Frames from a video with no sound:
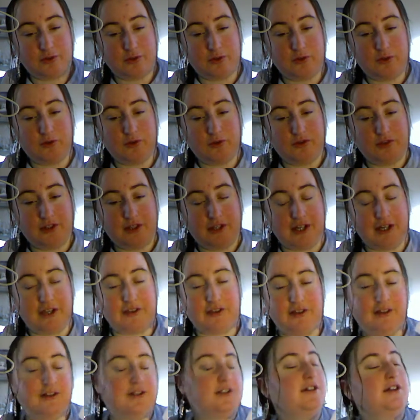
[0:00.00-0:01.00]
it all
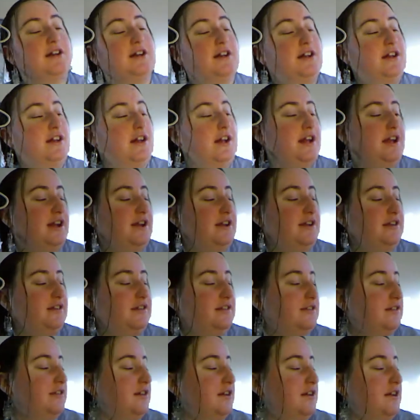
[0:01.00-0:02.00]
together,
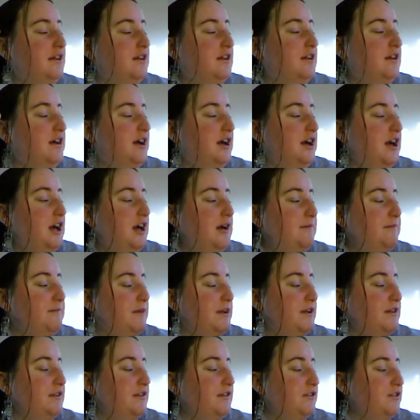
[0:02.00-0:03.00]
and
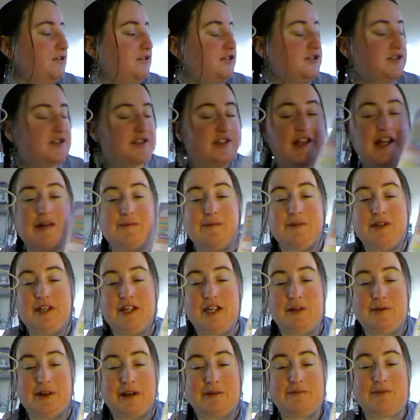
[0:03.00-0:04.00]
it's good just to come in
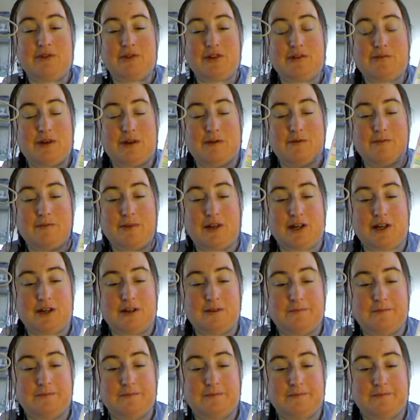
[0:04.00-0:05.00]
here when I'm doing
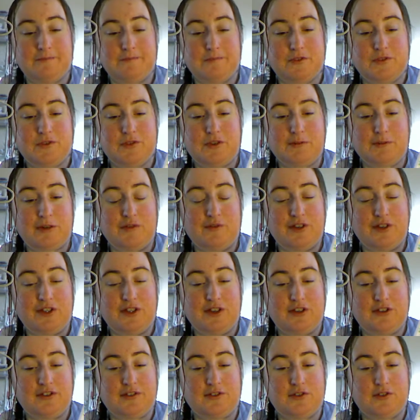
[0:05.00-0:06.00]
my
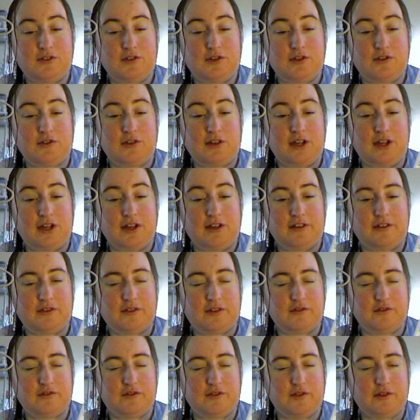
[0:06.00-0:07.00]
videos too, and
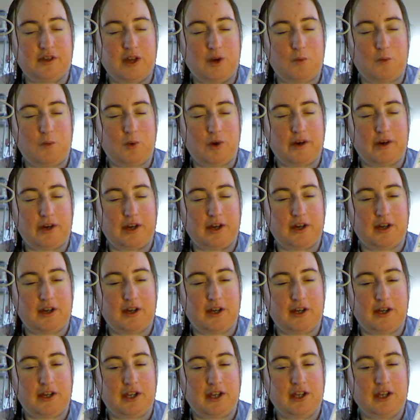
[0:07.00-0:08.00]
sort of look at what
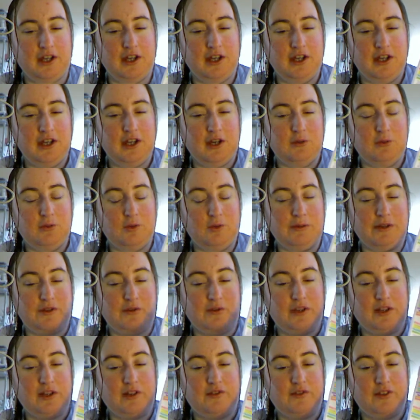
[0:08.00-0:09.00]
I will be
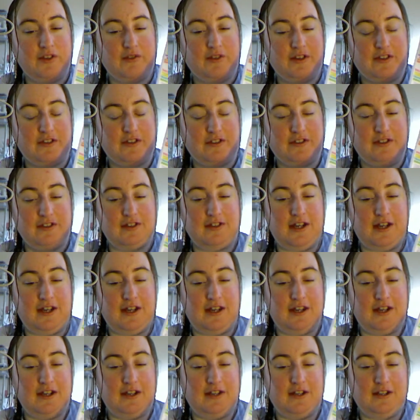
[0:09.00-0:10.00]
doing for the rest of the
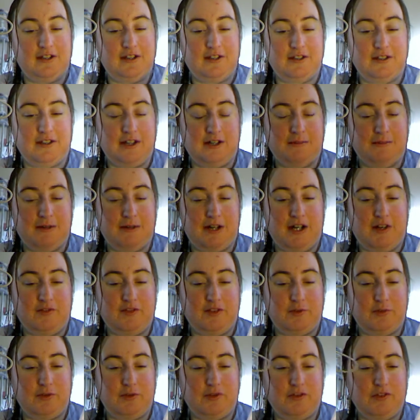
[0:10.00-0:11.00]
day
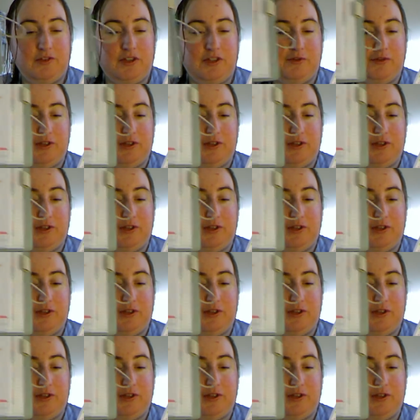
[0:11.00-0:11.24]
afterwards,